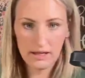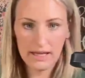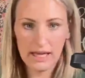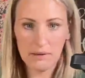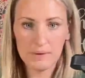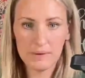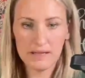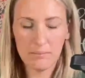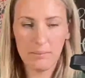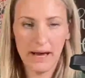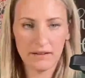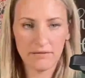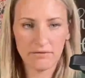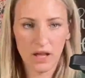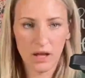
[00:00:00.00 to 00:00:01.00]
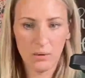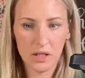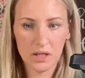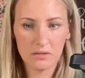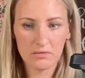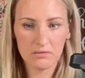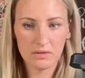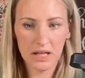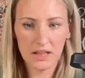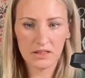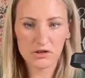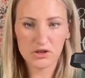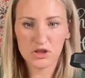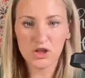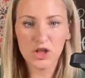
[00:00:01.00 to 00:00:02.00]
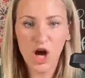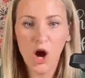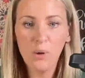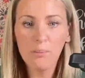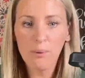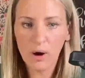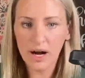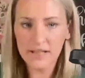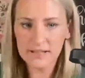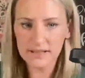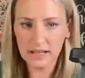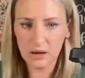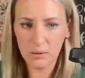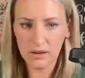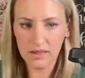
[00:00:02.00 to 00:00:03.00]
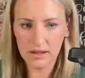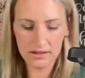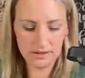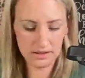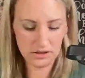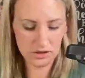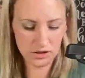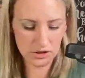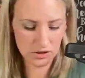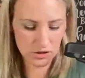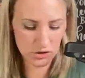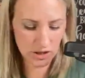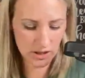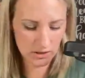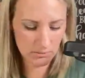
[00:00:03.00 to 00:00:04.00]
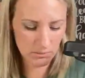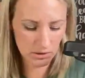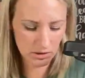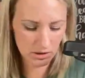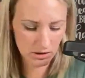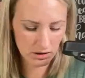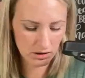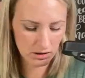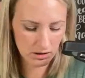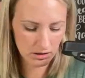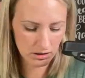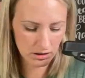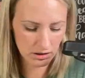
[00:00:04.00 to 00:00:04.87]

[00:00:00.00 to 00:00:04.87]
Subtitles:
keeping the paint flowing. Like there's no pressing with this. It's just a straight up marker.